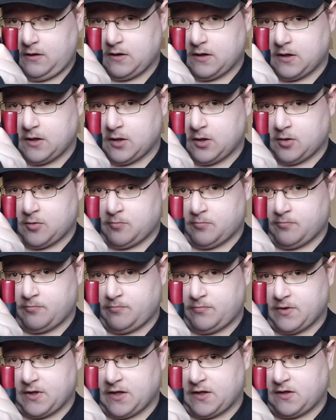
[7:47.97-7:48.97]

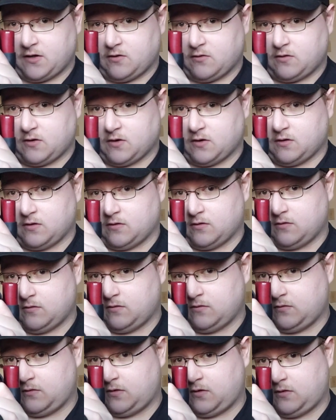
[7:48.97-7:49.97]
And you can
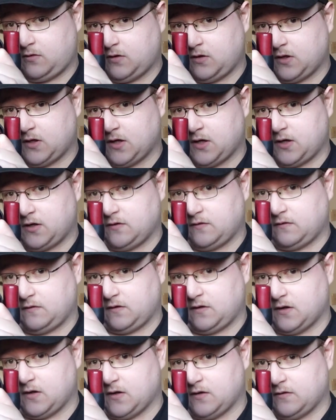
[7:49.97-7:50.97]
kind of
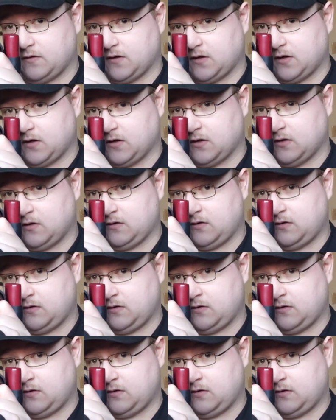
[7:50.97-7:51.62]
see down there.